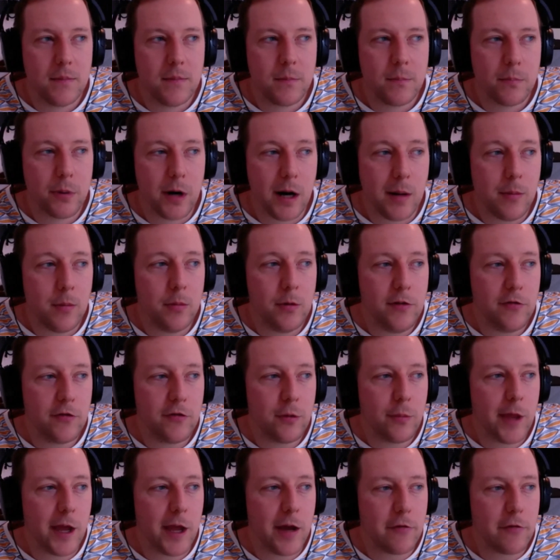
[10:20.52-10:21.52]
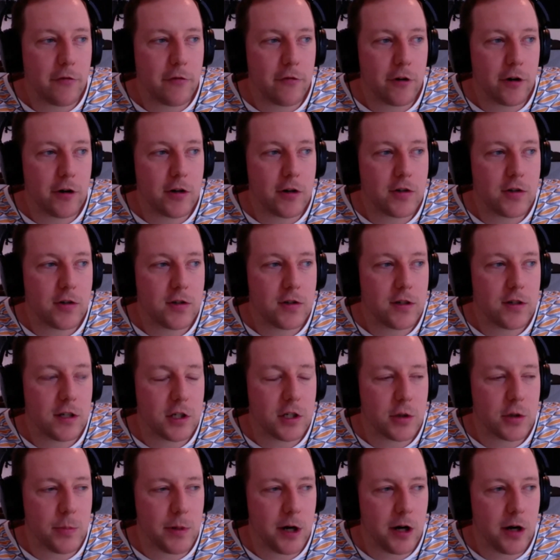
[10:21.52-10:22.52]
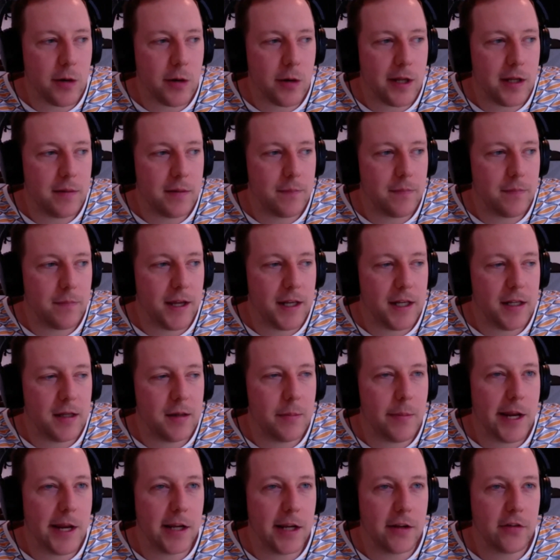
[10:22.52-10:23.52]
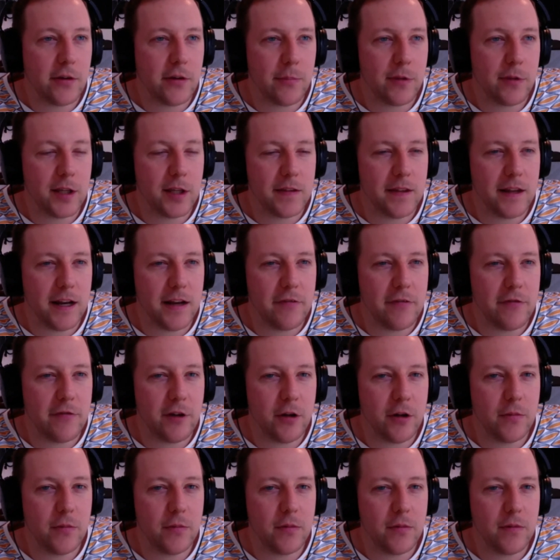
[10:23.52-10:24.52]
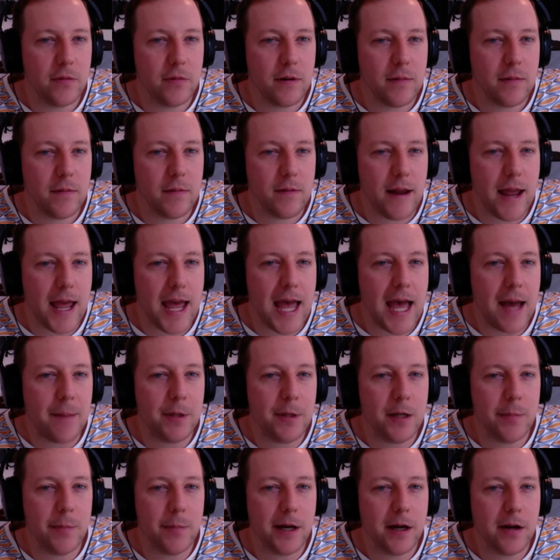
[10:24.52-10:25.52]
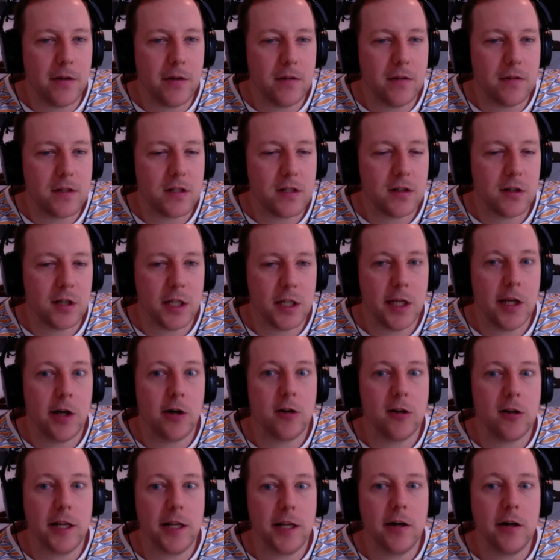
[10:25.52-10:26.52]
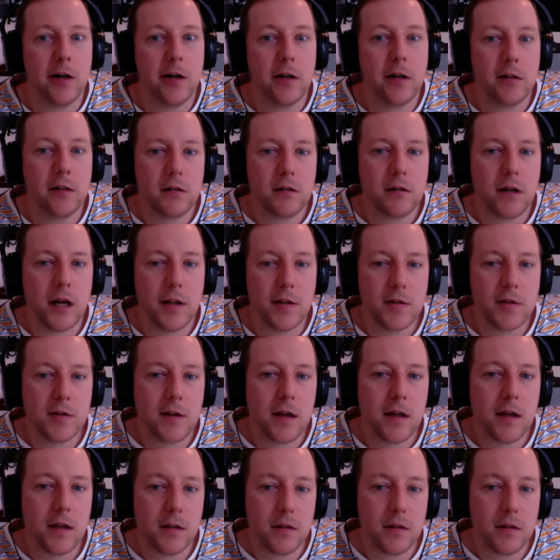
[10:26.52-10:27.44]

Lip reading: Probably from that first experiment, I didn't make something that I felt happy about until a year later, I'd say.